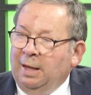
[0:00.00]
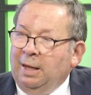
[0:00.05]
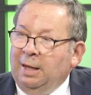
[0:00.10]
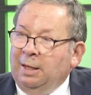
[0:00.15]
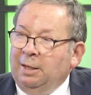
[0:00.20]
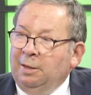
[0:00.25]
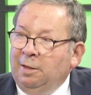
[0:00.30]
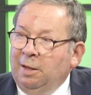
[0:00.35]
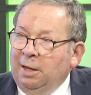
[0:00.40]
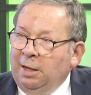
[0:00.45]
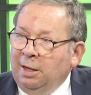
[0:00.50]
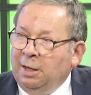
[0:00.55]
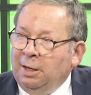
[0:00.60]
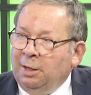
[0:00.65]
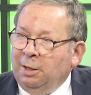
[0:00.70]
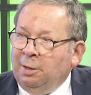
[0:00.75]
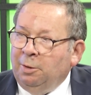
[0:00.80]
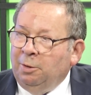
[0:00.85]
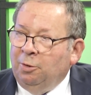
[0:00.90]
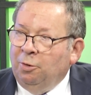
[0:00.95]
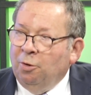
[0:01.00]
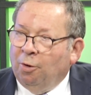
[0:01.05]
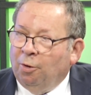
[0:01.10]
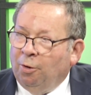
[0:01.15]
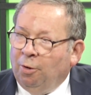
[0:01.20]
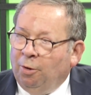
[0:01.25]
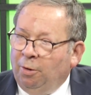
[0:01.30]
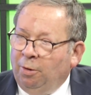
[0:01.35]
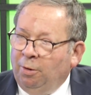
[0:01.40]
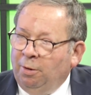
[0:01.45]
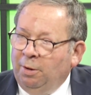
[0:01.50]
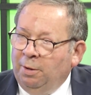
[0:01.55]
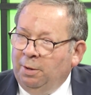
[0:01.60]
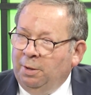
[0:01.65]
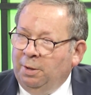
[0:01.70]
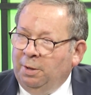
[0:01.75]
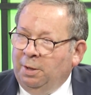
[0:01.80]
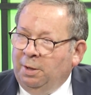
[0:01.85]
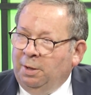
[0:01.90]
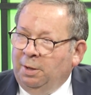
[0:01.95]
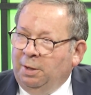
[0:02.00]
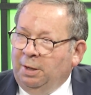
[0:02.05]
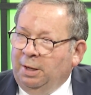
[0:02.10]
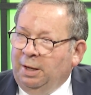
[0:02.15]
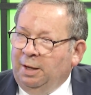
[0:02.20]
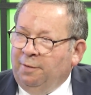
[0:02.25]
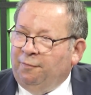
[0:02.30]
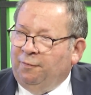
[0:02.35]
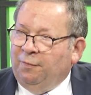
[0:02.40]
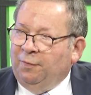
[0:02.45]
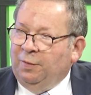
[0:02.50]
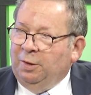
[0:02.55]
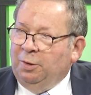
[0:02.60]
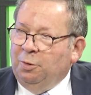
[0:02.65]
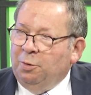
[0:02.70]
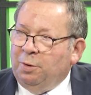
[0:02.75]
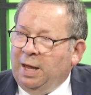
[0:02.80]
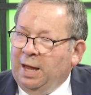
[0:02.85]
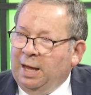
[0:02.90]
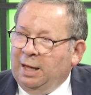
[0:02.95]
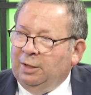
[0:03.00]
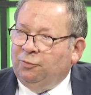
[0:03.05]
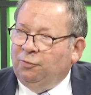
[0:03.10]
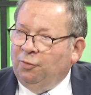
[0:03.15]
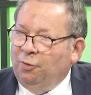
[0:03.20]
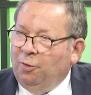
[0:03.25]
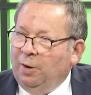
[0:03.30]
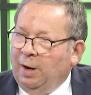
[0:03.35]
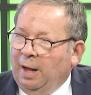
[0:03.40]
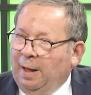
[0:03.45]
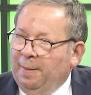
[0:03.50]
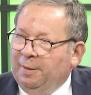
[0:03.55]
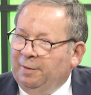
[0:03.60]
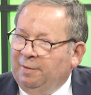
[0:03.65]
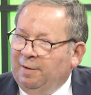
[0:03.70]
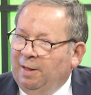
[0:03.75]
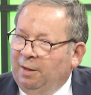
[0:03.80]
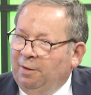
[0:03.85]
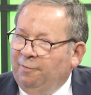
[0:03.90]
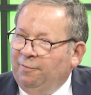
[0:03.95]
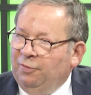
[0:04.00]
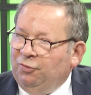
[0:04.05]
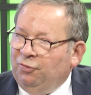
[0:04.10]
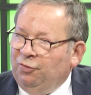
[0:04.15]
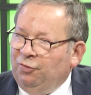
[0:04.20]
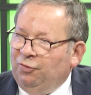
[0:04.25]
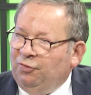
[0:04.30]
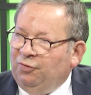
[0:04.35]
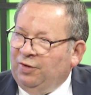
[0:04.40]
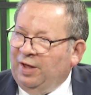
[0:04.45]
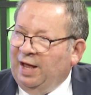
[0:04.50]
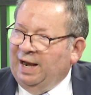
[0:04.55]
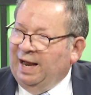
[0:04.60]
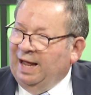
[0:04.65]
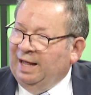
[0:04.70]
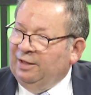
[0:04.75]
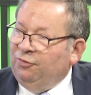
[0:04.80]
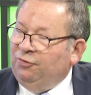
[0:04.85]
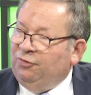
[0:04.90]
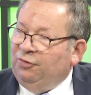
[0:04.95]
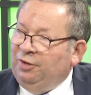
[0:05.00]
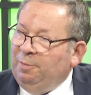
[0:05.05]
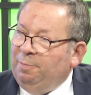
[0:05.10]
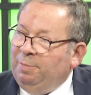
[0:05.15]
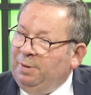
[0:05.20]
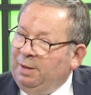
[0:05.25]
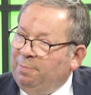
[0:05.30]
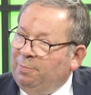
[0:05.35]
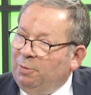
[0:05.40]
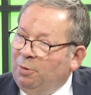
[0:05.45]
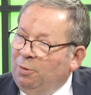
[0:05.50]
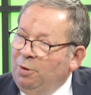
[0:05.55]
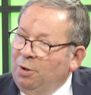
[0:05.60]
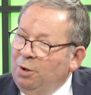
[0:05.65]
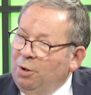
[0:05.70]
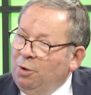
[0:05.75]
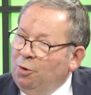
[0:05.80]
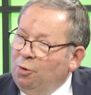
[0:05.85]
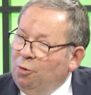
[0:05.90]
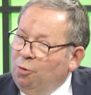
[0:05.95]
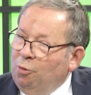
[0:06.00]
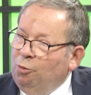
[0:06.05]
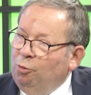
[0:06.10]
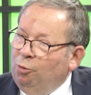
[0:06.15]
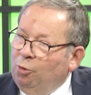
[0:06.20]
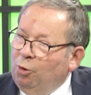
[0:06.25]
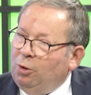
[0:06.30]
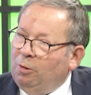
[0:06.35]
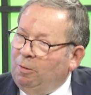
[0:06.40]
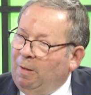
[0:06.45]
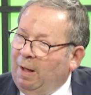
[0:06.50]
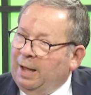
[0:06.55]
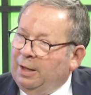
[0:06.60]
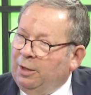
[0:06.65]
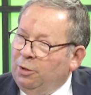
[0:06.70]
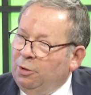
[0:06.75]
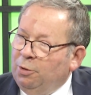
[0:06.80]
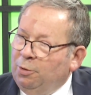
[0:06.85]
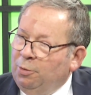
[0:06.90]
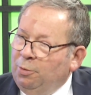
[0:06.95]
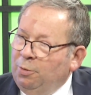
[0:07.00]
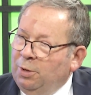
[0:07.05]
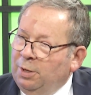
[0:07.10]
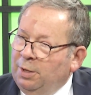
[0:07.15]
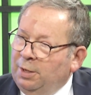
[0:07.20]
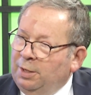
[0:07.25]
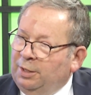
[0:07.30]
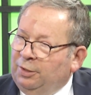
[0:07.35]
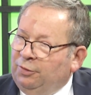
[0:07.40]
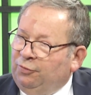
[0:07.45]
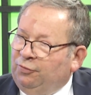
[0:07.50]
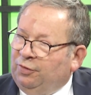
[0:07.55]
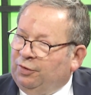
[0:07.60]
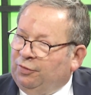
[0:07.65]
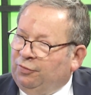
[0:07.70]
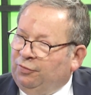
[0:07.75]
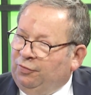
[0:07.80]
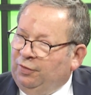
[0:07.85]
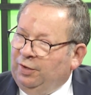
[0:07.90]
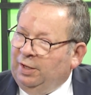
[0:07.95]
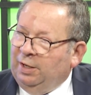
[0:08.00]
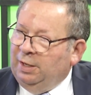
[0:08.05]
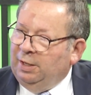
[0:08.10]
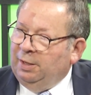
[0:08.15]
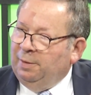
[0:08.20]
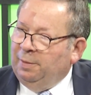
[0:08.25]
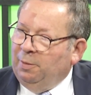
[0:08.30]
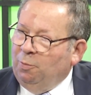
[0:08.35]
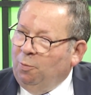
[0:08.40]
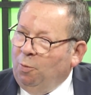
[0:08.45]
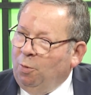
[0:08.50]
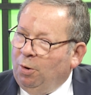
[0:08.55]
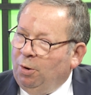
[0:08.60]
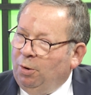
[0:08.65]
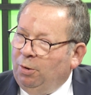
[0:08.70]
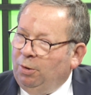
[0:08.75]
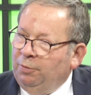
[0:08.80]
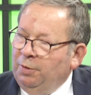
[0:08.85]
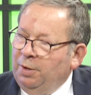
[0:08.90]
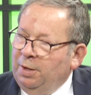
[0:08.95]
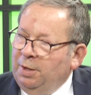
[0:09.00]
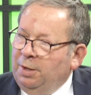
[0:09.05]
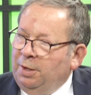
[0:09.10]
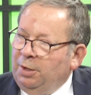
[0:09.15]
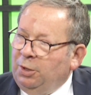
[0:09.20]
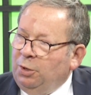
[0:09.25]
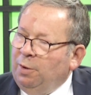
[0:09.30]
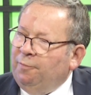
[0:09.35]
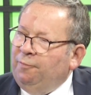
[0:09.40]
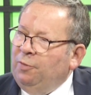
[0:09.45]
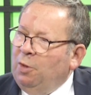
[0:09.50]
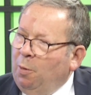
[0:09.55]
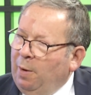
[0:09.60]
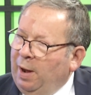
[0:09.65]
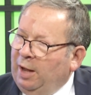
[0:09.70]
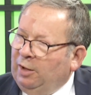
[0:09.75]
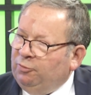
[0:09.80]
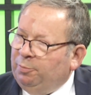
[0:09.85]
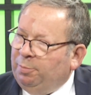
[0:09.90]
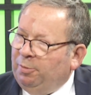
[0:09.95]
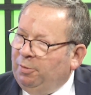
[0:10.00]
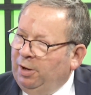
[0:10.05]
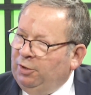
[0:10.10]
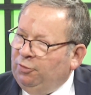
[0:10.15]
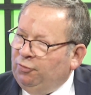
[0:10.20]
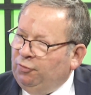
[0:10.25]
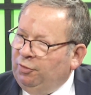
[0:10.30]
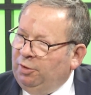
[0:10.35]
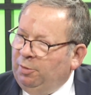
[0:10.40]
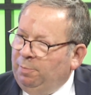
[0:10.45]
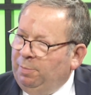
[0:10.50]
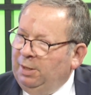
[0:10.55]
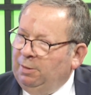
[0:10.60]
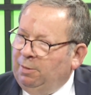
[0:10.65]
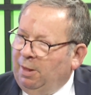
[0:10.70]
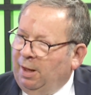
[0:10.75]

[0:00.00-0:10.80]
Indian girl, if you can't turn on the television set and see people who look like you succeeding in the world, you have no aspiration to be